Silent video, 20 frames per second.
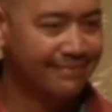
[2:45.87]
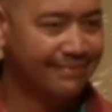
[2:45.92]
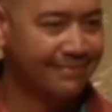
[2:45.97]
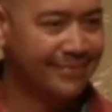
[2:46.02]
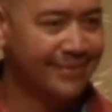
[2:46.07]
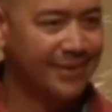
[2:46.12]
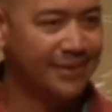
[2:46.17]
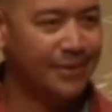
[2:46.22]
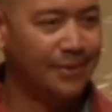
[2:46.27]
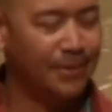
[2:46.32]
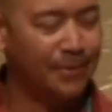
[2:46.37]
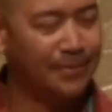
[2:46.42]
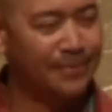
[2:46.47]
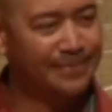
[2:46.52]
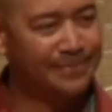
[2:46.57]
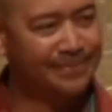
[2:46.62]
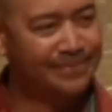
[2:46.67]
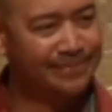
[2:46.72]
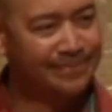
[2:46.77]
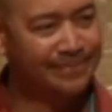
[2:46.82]
So
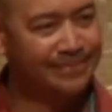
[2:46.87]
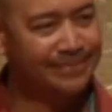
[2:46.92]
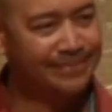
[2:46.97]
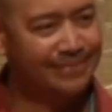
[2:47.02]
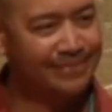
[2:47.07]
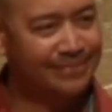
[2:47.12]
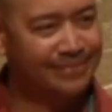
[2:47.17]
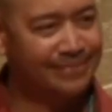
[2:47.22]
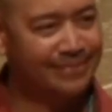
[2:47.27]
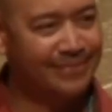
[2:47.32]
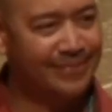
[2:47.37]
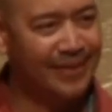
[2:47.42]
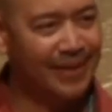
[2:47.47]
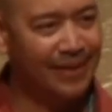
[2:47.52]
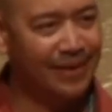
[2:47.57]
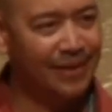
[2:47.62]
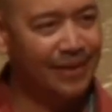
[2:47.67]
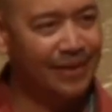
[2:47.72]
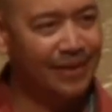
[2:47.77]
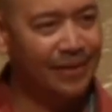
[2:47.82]

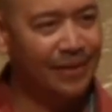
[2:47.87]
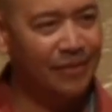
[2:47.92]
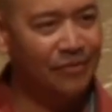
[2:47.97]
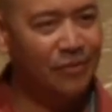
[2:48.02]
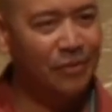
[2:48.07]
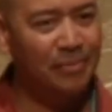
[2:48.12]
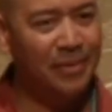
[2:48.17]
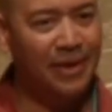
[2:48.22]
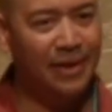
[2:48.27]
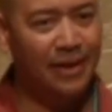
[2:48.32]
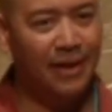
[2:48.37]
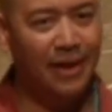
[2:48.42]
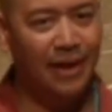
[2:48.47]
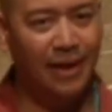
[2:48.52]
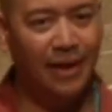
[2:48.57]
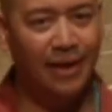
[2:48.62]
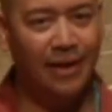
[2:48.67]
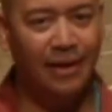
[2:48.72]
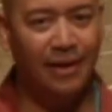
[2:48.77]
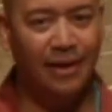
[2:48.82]
you have to be
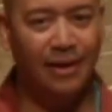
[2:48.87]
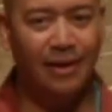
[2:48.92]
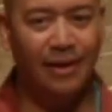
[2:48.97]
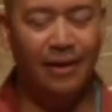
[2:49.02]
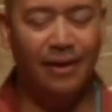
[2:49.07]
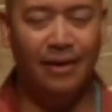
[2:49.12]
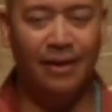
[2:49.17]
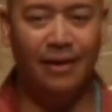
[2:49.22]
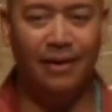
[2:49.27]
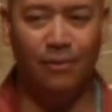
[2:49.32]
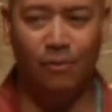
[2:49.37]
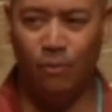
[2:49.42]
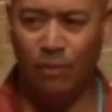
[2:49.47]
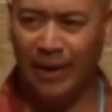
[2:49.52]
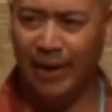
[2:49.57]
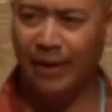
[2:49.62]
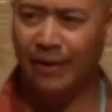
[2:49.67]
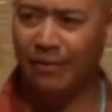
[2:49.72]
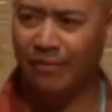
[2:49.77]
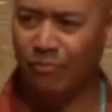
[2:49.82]

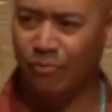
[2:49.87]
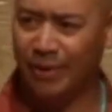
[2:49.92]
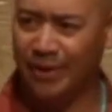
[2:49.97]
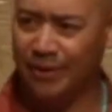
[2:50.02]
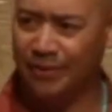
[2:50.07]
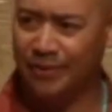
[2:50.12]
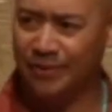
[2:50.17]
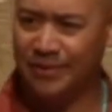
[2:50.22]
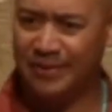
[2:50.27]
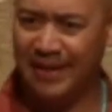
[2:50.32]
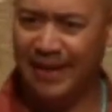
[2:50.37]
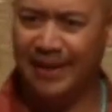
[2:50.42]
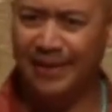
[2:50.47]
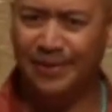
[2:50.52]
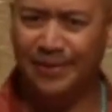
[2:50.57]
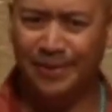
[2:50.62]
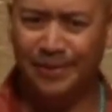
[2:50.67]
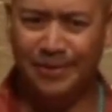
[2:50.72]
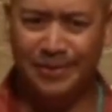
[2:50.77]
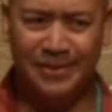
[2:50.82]
aware of what you're saying
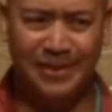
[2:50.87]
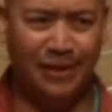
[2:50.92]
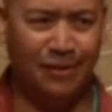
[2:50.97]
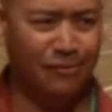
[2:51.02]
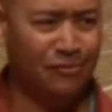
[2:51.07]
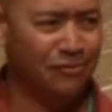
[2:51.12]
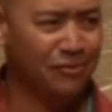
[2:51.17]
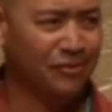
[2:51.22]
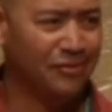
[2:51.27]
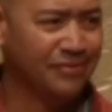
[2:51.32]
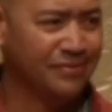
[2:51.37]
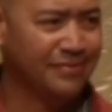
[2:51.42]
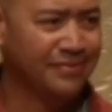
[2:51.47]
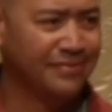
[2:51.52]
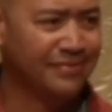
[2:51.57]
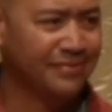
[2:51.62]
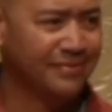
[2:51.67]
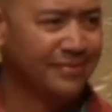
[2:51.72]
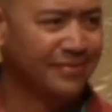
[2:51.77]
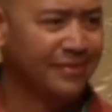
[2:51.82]
to yourself.
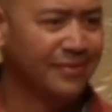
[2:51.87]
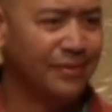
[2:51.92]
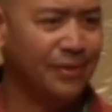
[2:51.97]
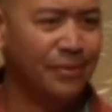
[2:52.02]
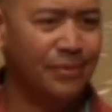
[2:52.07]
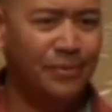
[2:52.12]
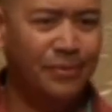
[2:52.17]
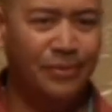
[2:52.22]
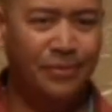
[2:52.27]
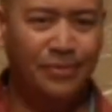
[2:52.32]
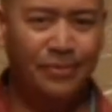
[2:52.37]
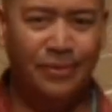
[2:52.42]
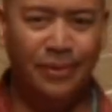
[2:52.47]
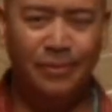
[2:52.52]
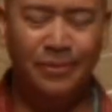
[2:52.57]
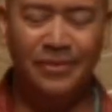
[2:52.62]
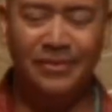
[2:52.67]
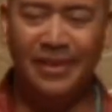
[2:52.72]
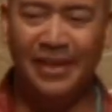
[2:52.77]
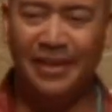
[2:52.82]

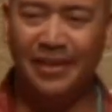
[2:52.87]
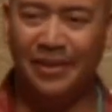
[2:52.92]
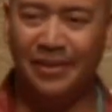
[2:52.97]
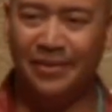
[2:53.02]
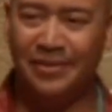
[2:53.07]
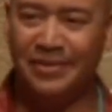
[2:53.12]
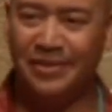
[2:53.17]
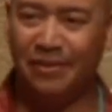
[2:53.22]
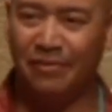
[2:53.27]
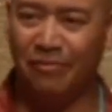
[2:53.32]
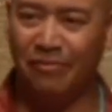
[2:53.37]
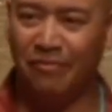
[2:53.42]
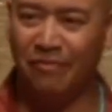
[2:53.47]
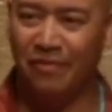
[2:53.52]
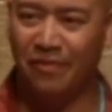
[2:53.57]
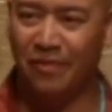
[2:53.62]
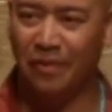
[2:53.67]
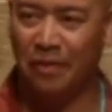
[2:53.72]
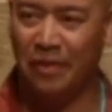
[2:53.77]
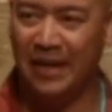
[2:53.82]
Don't say to yourself
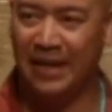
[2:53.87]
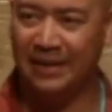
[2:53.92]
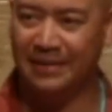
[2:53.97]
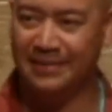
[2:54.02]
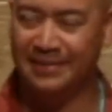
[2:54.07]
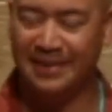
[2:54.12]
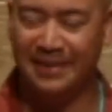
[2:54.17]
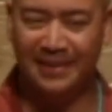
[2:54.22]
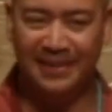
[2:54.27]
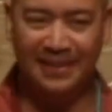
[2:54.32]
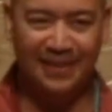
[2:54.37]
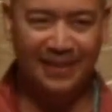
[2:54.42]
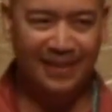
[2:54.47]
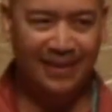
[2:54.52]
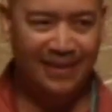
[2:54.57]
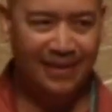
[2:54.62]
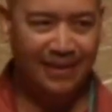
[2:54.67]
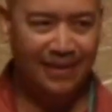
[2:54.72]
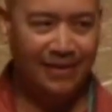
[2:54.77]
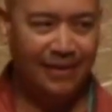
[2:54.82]
things
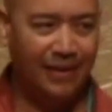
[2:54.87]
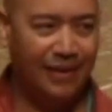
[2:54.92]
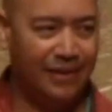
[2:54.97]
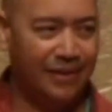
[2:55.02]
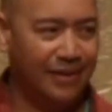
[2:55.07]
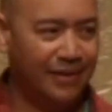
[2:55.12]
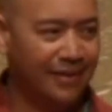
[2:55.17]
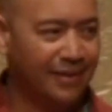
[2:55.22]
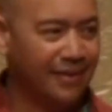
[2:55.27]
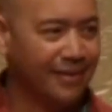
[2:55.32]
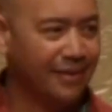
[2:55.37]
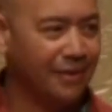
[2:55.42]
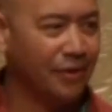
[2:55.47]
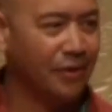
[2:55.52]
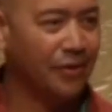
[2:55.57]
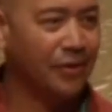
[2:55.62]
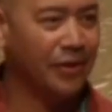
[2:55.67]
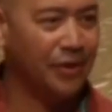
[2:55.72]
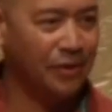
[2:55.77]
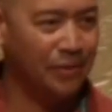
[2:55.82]
that
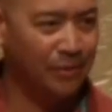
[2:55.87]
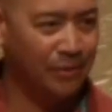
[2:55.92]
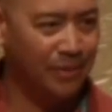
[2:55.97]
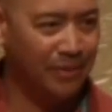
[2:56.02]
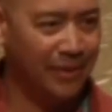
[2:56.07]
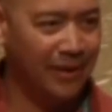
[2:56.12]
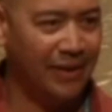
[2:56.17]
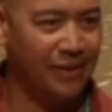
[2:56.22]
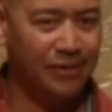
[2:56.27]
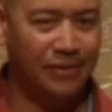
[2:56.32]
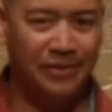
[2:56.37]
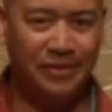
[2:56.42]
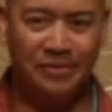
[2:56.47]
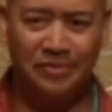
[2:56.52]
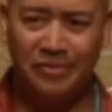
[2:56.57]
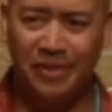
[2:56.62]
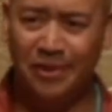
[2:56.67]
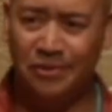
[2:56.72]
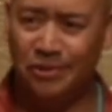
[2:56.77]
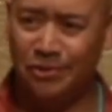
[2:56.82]
hurt you and are
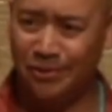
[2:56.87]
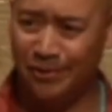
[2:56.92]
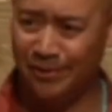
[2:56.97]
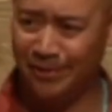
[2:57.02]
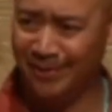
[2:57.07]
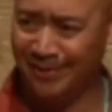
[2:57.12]
dysfunctional.